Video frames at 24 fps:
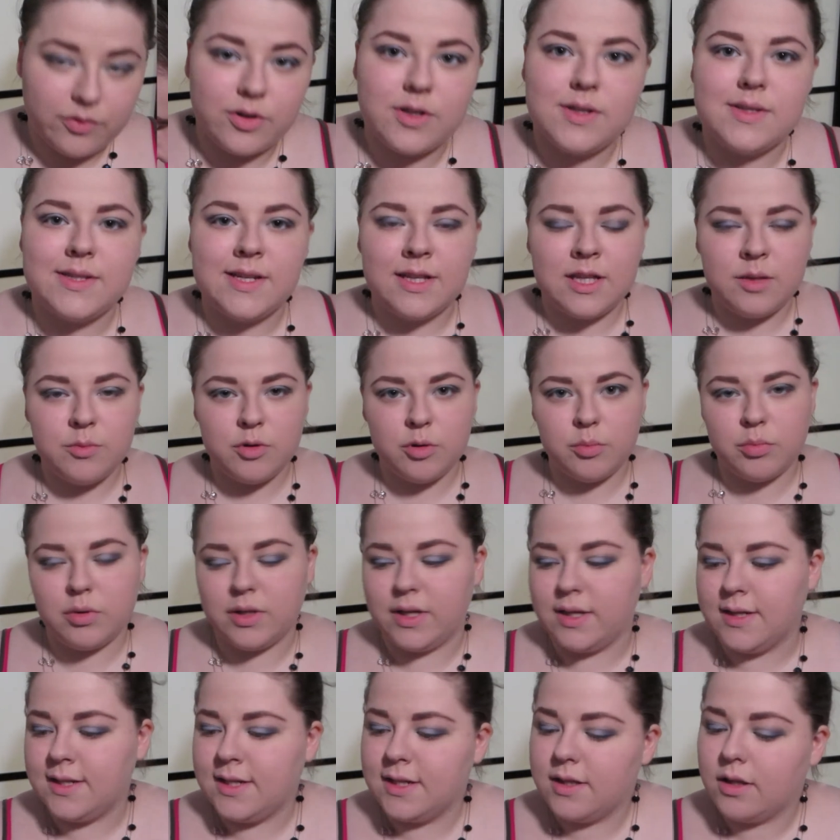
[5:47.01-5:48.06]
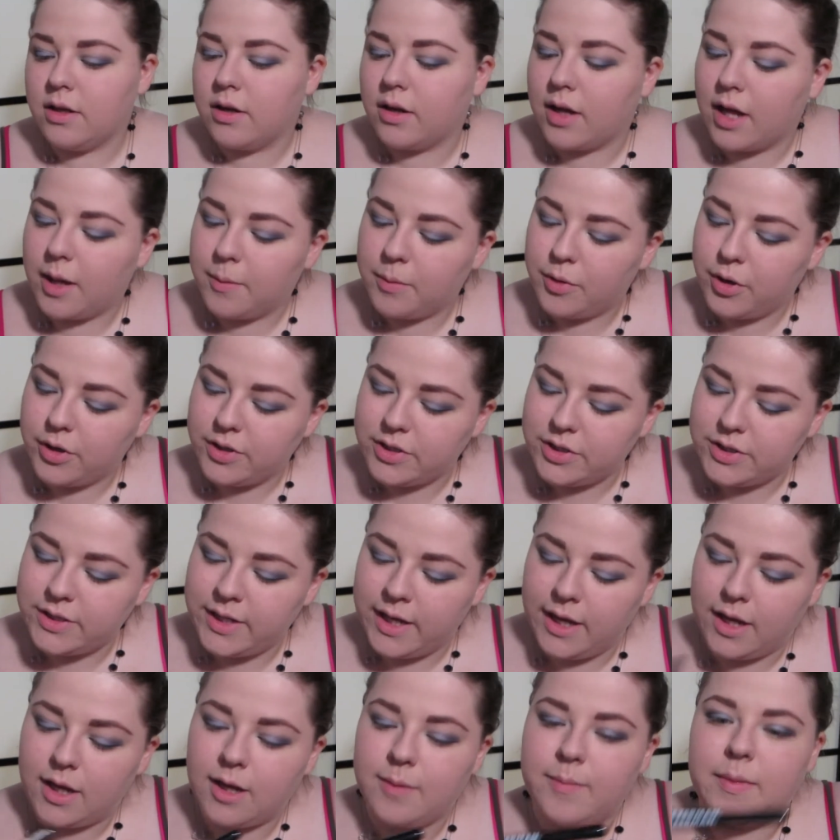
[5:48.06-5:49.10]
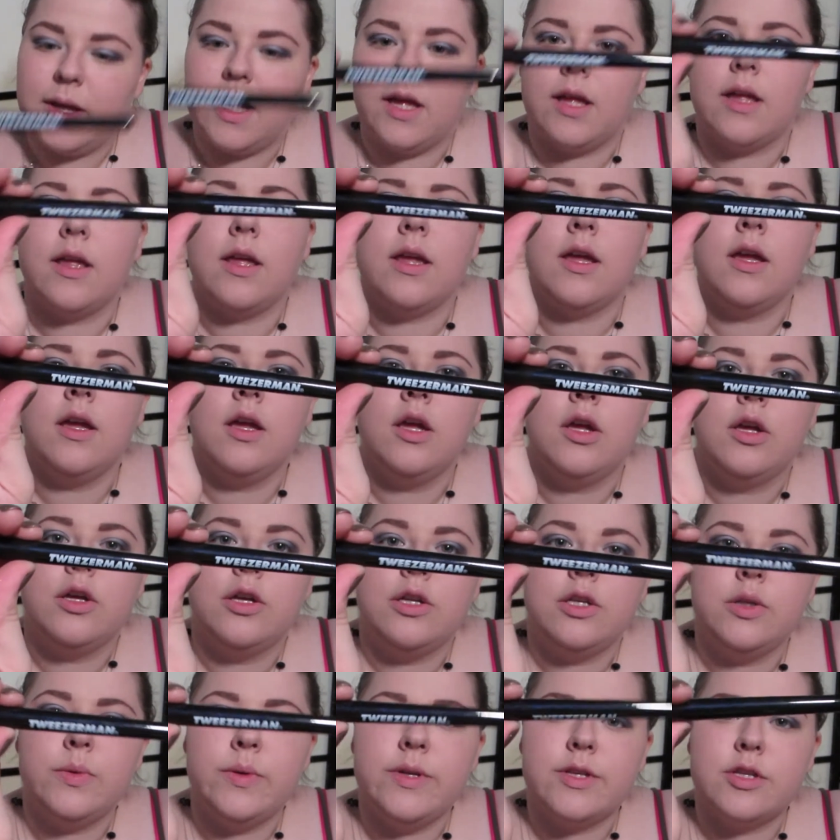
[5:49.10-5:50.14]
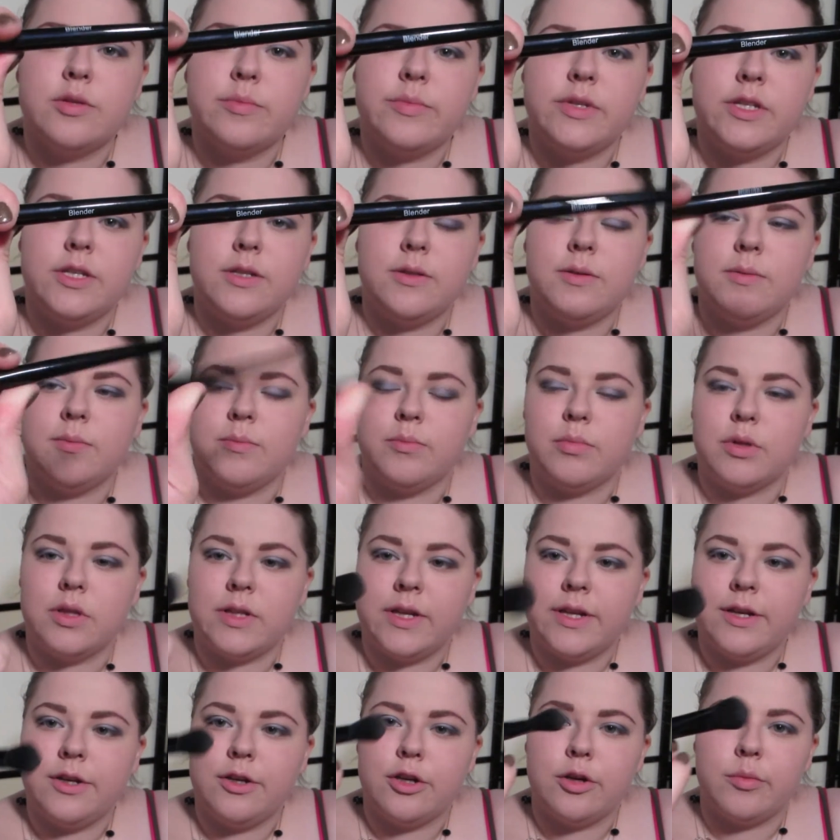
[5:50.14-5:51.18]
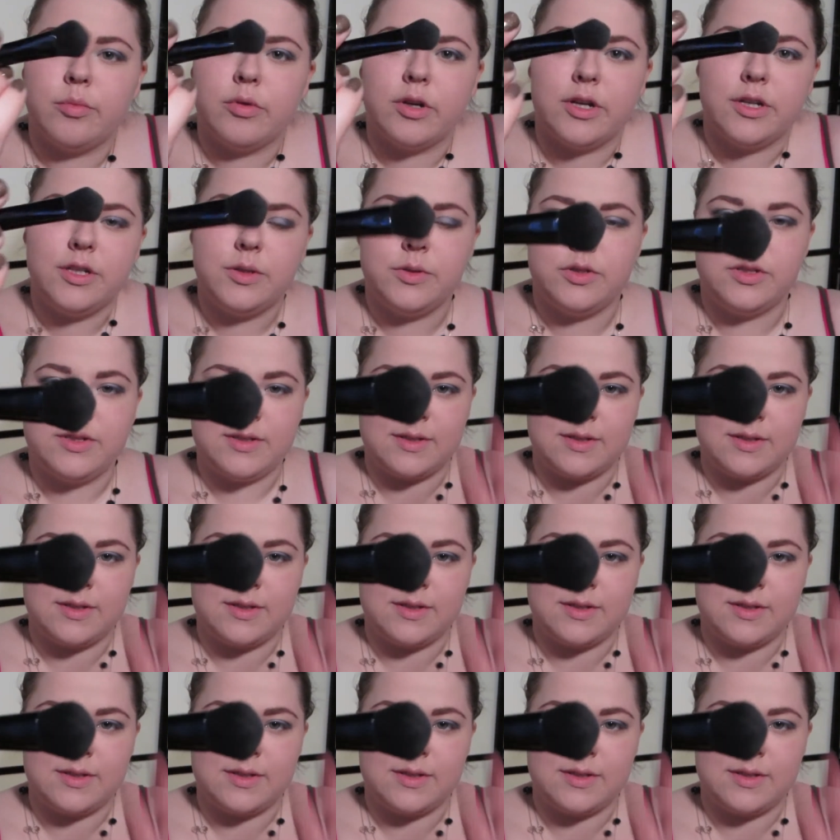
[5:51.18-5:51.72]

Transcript: for a slightly more blendy look, I'm going to take my Tweezerman blender brush, which